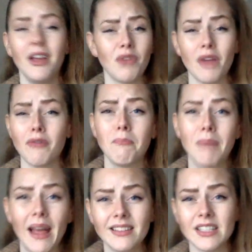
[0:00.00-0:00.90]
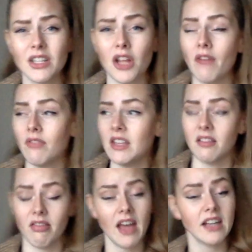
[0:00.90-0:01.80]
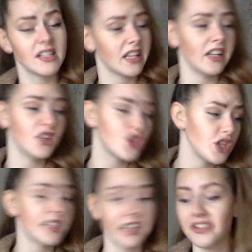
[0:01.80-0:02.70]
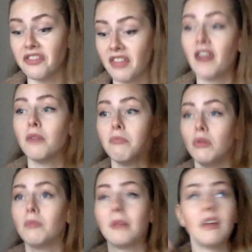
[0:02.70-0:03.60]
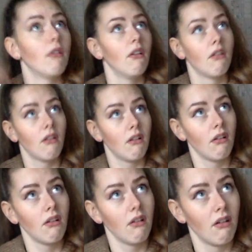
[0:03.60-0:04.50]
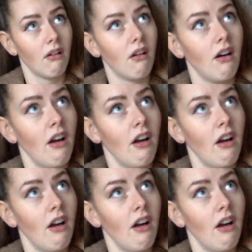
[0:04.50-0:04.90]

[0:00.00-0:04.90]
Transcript: if you have a belt and you have this and that and skinny jeans here and there and pull me, oh,